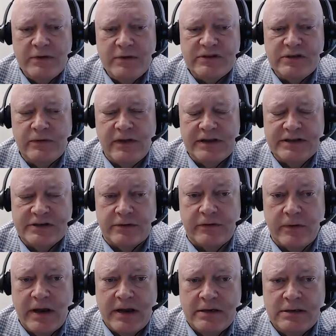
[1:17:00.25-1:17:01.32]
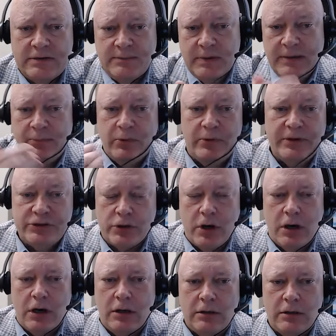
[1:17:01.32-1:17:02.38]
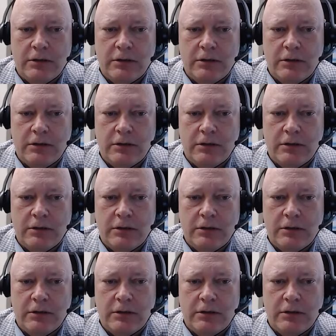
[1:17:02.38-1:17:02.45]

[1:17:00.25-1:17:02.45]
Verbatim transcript: those two things are threatened, people withdraw.